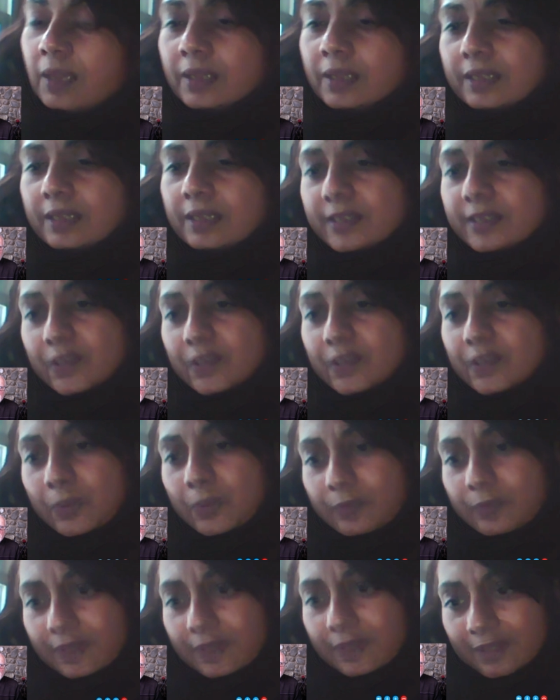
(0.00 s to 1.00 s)
So
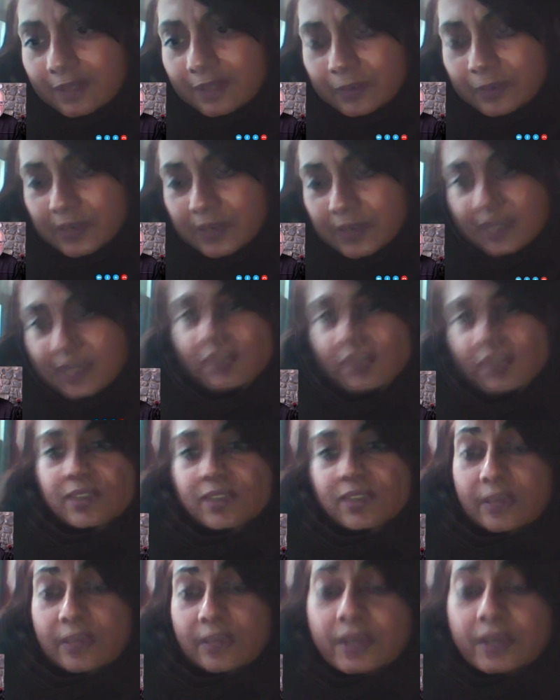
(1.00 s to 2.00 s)
the researchers
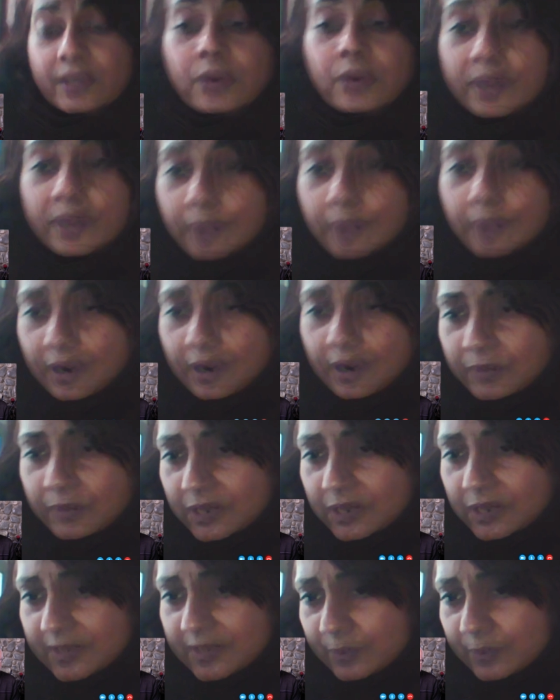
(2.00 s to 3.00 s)
are there. Oh, and Mark
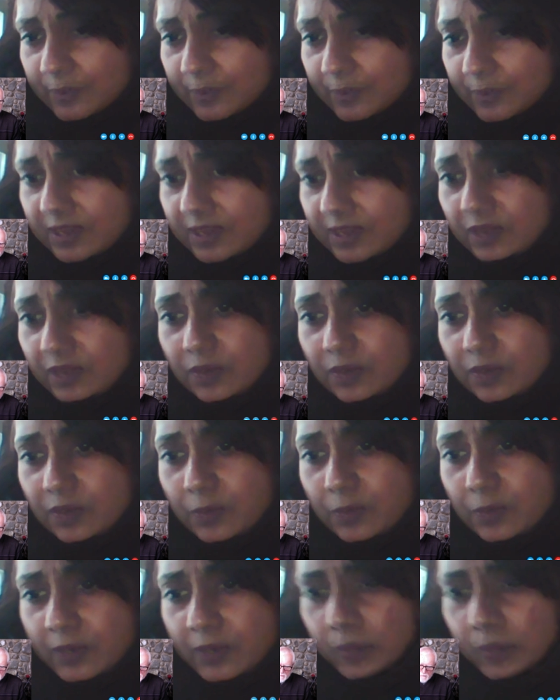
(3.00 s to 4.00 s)
Rich's books, you know, New
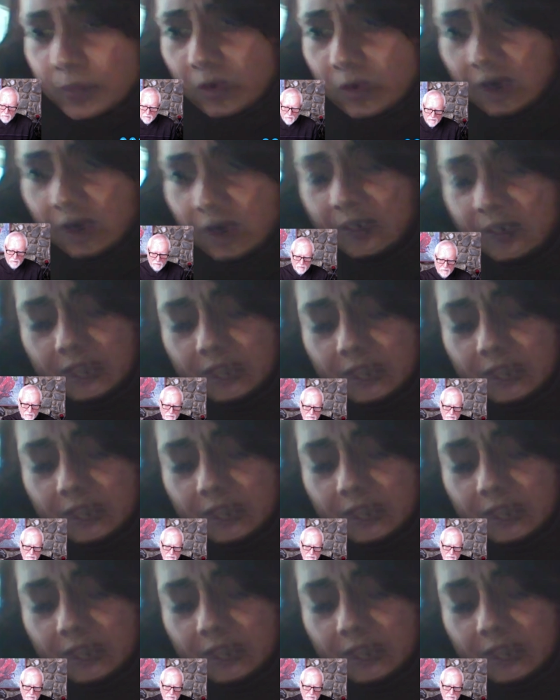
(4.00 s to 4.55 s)
World War and